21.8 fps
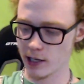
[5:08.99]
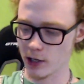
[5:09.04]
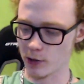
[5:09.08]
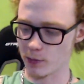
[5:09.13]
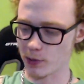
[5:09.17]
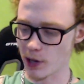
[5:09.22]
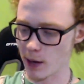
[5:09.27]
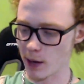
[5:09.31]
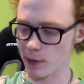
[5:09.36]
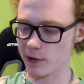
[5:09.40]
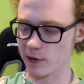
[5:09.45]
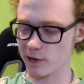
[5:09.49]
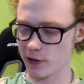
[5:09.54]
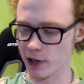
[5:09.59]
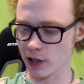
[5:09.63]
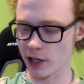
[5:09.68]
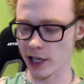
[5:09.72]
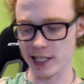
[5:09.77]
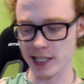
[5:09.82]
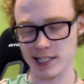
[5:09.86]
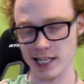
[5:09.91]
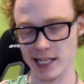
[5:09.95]
It'd probably
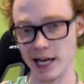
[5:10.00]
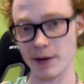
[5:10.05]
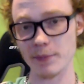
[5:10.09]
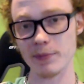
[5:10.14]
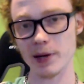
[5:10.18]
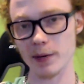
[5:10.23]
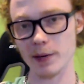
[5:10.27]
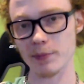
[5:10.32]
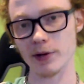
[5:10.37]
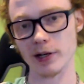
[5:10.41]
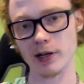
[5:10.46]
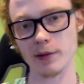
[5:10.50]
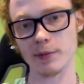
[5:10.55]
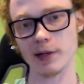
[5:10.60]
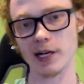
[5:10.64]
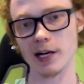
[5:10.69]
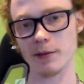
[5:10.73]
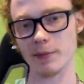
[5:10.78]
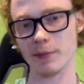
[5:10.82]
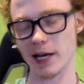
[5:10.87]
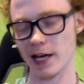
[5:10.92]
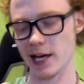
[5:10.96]
feel like sandpaper
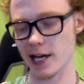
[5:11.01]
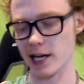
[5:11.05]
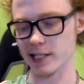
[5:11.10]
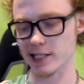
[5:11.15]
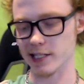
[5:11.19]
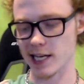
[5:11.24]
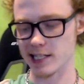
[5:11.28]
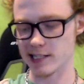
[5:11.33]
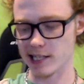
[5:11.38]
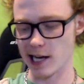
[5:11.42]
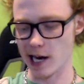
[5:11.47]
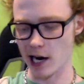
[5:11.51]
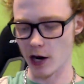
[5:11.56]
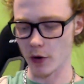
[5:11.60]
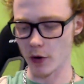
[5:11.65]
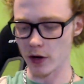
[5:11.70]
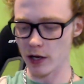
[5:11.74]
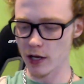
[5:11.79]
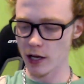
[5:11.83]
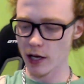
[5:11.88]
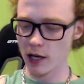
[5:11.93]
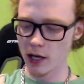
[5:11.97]
coming out of my hand. That's
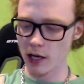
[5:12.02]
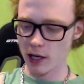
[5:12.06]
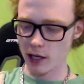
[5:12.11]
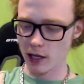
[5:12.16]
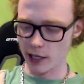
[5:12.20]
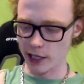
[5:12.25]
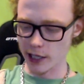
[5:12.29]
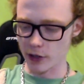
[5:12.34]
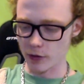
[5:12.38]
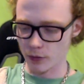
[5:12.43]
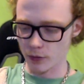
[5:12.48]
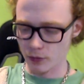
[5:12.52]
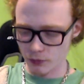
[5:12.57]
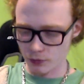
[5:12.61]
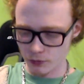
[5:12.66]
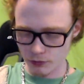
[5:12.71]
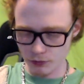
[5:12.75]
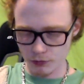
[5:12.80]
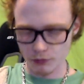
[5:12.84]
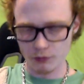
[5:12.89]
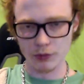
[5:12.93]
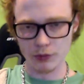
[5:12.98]
how, like,
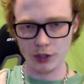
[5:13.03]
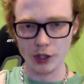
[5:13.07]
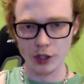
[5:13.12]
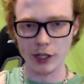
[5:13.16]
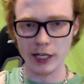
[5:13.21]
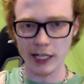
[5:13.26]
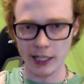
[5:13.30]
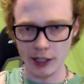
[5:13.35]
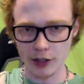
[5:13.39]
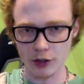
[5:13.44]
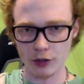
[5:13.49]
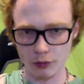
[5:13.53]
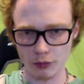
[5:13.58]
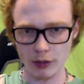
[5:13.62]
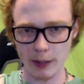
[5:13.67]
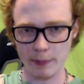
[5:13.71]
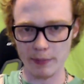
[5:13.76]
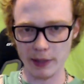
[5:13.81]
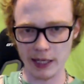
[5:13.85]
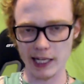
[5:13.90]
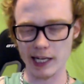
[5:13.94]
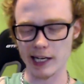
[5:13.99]
good and
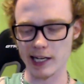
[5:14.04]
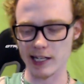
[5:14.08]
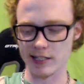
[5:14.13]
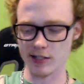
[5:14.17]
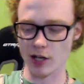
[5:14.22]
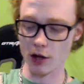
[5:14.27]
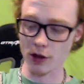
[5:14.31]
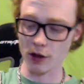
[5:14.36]
gripping it is.